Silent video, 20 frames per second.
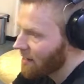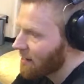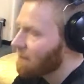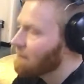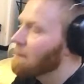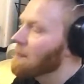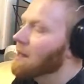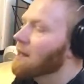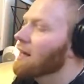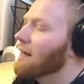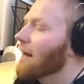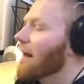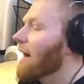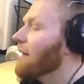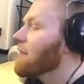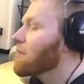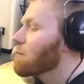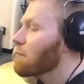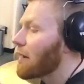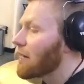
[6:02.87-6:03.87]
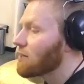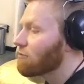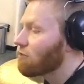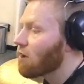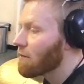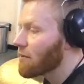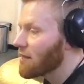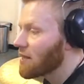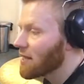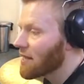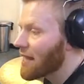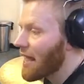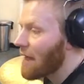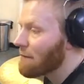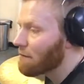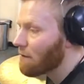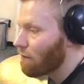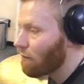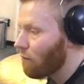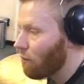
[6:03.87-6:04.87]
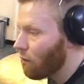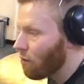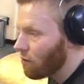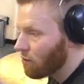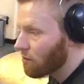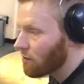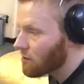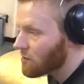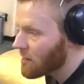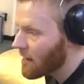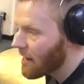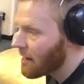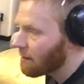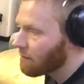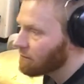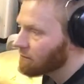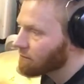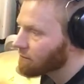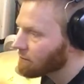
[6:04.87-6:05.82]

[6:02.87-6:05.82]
hit, and then the bass drum in the gap before the snare.